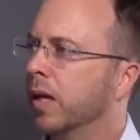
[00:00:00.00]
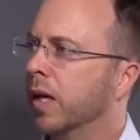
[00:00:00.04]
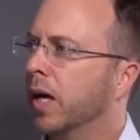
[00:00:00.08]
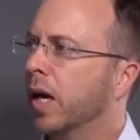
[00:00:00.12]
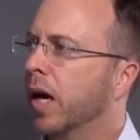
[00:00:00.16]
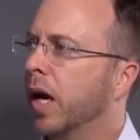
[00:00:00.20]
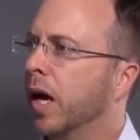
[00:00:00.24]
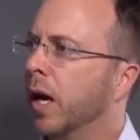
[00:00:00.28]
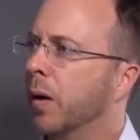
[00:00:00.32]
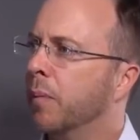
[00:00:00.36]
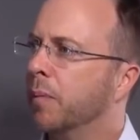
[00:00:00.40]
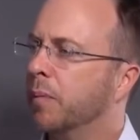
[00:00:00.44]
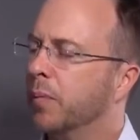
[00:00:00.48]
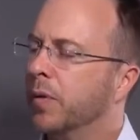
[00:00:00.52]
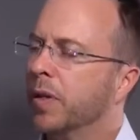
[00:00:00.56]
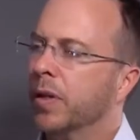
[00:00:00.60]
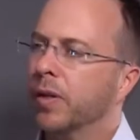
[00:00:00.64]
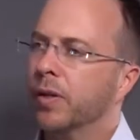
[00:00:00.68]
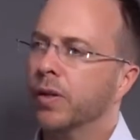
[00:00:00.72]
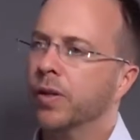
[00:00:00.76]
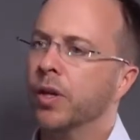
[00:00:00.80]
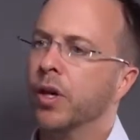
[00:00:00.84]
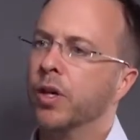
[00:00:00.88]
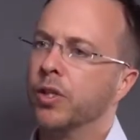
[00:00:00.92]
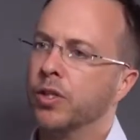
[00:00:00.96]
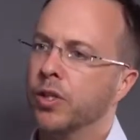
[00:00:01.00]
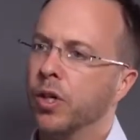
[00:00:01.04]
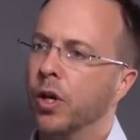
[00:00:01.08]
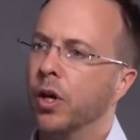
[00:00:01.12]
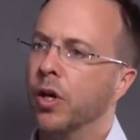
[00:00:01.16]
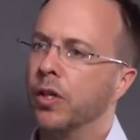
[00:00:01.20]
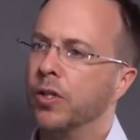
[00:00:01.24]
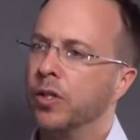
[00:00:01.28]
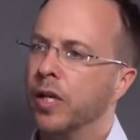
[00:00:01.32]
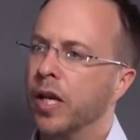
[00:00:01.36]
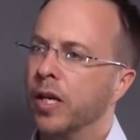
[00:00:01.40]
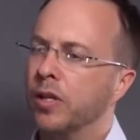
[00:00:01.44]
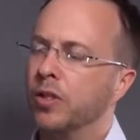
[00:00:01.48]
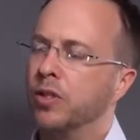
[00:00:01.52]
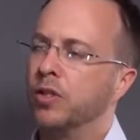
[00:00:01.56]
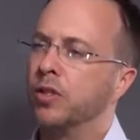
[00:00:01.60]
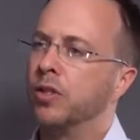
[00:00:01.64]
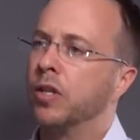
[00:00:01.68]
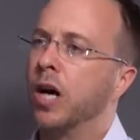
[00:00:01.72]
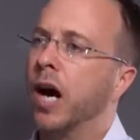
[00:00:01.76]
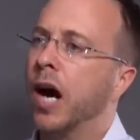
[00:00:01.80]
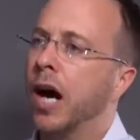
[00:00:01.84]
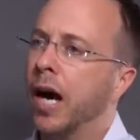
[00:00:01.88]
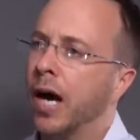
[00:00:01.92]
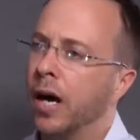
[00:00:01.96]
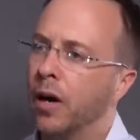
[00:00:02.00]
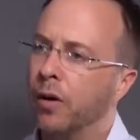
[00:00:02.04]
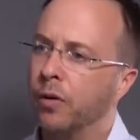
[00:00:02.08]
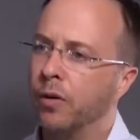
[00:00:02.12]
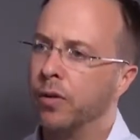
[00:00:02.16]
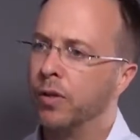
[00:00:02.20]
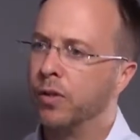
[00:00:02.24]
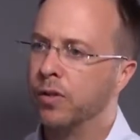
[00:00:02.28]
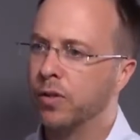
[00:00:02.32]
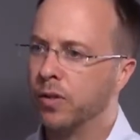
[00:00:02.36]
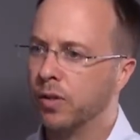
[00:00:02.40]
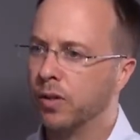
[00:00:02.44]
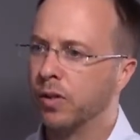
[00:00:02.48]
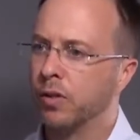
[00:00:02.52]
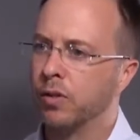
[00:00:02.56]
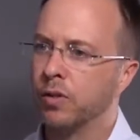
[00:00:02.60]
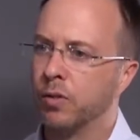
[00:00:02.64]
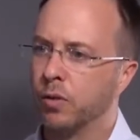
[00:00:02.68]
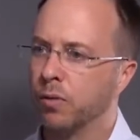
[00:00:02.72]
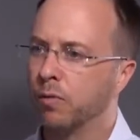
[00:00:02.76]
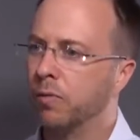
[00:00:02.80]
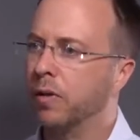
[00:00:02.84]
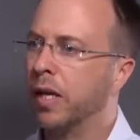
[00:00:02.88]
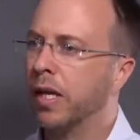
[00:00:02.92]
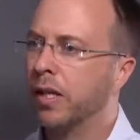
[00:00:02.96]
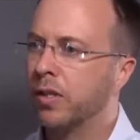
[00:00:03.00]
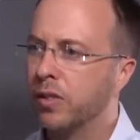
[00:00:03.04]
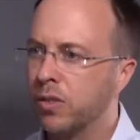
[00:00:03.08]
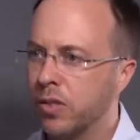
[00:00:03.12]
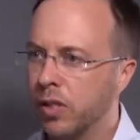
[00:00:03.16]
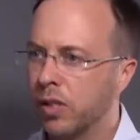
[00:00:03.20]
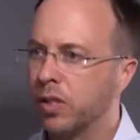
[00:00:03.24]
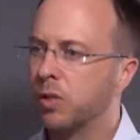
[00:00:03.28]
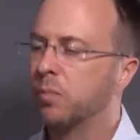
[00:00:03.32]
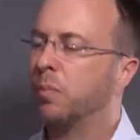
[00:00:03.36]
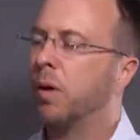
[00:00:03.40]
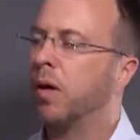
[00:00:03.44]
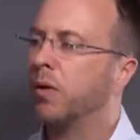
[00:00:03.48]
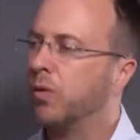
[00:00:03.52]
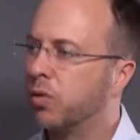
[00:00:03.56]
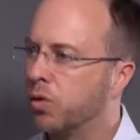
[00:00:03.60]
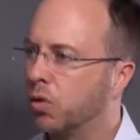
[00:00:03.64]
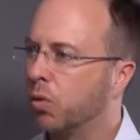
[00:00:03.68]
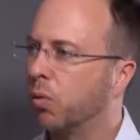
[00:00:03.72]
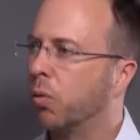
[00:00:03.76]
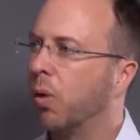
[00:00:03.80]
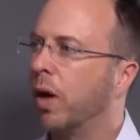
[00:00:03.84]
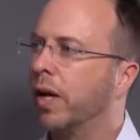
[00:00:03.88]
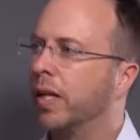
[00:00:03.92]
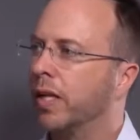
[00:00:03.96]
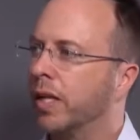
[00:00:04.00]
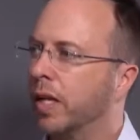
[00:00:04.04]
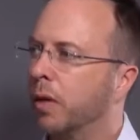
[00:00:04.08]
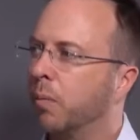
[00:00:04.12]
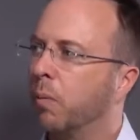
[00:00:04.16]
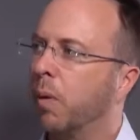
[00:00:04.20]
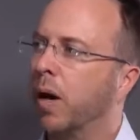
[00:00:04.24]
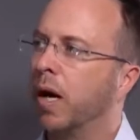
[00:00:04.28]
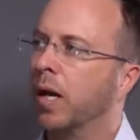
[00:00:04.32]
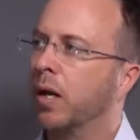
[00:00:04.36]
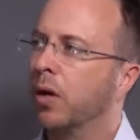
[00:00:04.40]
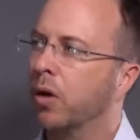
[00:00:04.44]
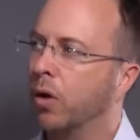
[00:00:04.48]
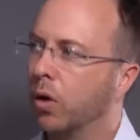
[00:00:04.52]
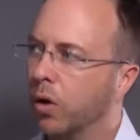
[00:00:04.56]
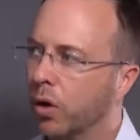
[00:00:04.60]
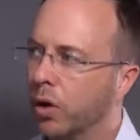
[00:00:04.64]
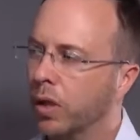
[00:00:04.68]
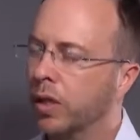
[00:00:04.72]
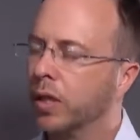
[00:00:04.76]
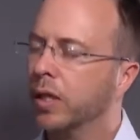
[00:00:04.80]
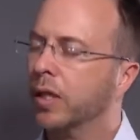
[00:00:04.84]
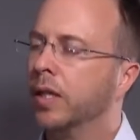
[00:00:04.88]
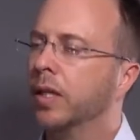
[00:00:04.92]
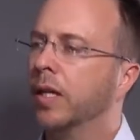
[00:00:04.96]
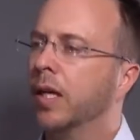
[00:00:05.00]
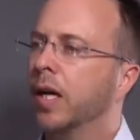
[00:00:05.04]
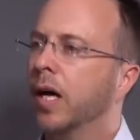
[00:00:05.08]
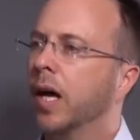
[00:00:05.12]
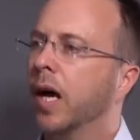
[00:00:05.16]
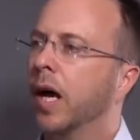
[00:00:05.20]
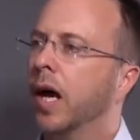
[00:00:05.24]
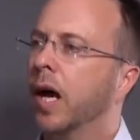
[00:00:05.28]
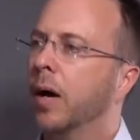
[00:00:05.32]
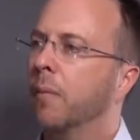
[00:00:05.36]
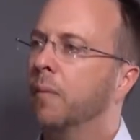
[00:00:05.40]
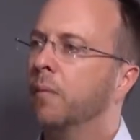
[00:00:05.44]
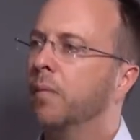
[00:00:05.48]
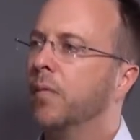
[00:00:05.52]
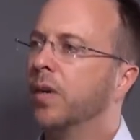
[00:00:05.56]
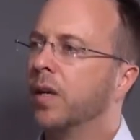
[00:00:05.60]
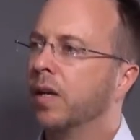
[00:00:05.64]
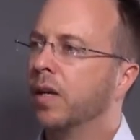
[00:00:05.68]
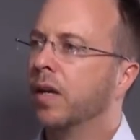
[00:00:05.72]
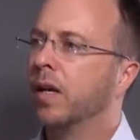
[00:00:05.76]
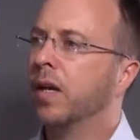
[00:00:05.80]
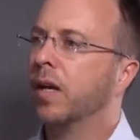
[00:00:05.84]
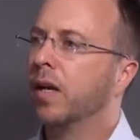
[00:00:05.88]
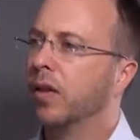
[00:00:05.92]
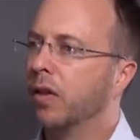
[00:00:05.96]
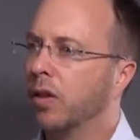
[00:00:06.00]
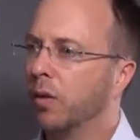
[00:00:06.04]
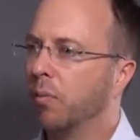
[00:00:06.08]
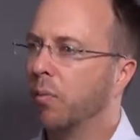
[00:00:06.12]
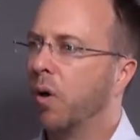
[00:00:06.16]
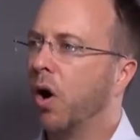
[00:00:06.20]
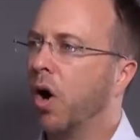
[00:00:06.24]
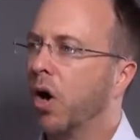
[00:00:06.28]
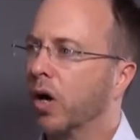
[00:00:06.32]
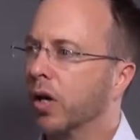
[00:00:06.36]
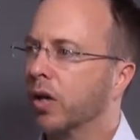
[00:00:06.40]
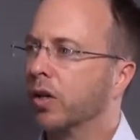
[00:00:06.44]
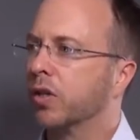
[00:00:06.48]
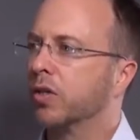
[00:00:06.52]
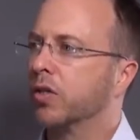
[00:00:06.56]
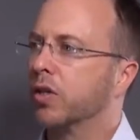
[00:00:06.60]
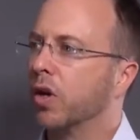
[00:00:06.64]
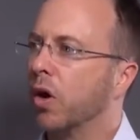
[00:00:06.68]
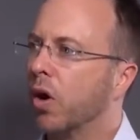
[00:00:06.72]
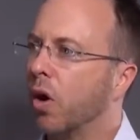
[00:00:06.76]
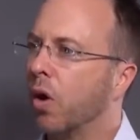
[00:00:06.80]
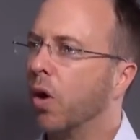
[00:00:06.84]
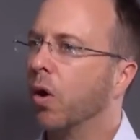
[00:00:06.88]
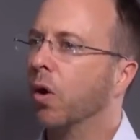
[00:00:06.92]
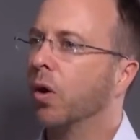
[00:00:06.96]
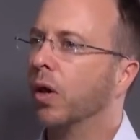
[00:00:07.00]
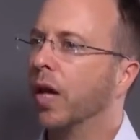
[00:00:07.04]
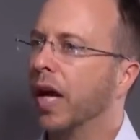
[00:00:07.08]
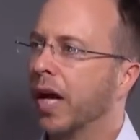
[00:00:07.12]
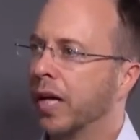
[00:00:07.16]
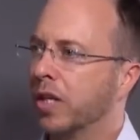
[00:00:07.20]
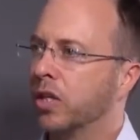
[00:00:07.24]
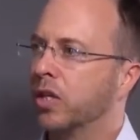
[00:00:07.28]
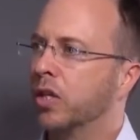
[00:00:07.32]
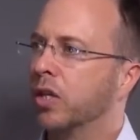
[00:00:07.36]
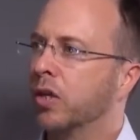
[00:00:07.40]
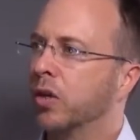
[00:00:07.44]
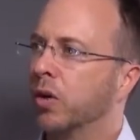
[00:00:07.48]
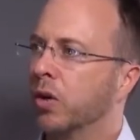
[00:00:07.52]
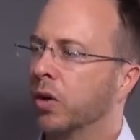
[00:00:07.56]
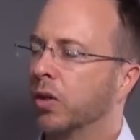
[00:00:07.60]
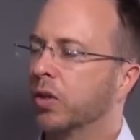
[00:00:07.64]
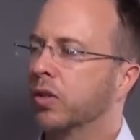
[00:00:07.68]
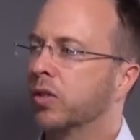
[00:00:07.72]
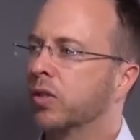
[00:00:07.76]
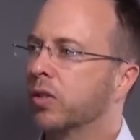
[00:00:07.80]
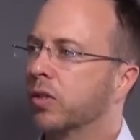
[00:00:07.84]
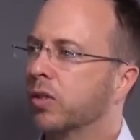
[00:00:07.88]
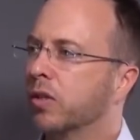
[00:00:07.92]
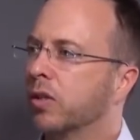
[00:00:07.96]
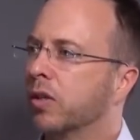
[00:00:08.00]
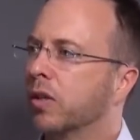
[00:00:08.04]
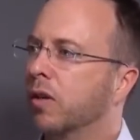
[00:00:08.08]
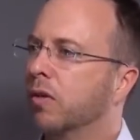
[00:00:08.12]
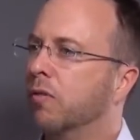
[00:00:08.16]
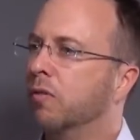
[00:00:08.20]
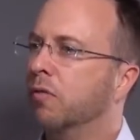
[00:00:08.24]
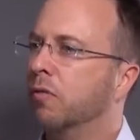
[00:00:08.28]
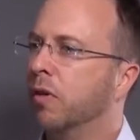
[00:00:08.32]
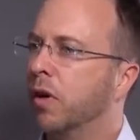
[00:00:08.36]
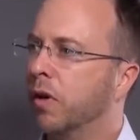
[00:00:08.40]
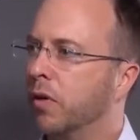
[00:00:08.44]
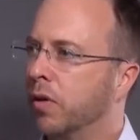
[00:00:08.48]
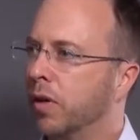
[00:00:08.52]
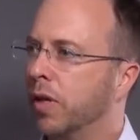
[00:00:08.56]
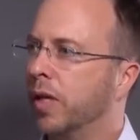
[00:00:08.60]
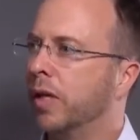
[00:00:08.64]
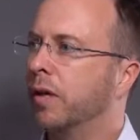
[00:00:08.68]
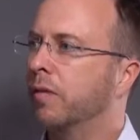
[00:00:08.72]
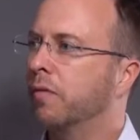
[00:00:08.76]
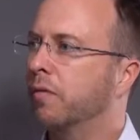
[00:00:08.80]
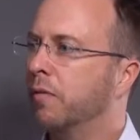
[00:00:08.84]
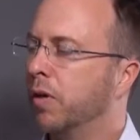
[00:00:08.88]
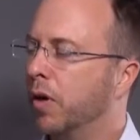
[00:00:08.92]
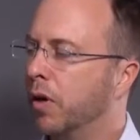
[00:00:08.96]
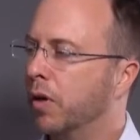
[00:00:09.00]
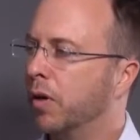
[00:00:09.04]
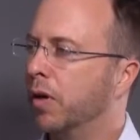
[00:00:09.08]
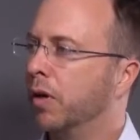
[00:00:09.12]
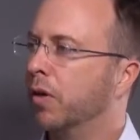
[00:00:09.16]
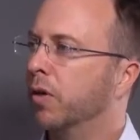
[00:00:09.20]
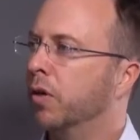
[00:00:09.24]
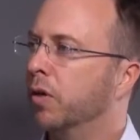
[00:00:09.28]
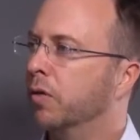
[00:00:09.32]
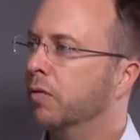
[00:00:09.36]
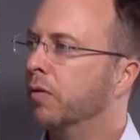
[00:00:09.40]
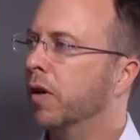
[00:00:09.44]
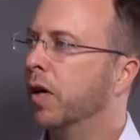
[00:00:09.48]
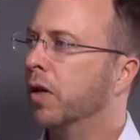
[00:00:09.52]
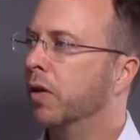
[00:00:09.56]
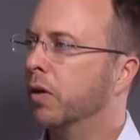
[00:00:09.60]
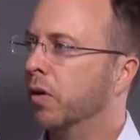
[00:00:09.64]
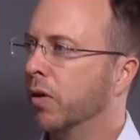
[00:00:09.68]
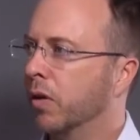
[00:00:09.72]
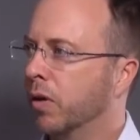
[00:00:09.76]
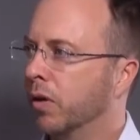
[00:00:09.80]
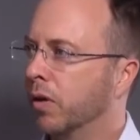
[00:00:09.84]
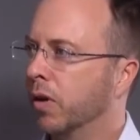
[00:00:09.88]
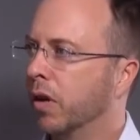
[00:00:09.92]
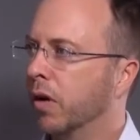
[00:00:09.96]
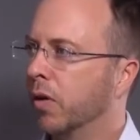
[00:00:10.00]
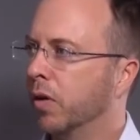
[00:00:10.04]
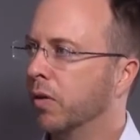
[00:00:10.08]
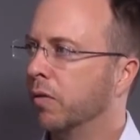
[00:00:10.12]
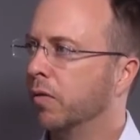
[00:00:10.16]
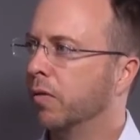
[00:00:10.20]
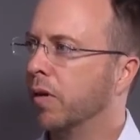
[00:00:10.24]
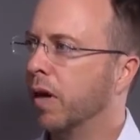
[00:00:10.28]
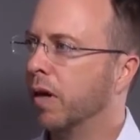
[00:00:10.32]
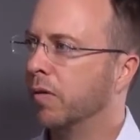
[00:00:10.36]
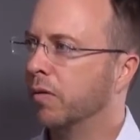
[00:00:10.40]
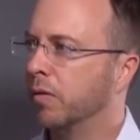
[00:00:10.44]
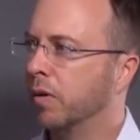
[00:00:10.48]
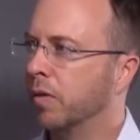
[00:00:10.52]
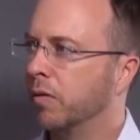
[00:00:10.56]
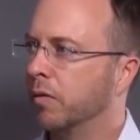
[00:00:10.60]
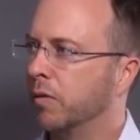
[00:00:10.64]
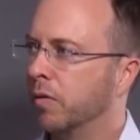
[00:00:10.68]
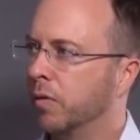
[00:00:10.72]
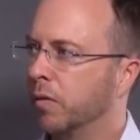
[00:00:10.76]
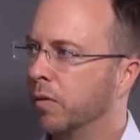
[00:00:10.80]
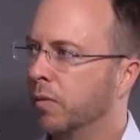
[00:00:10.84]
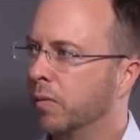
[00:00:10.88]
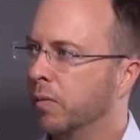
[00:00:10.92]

You know, so as dire as the sort of next 6 months or 1 year might look, the market as a whole actually looks very, very good value on a five-year view.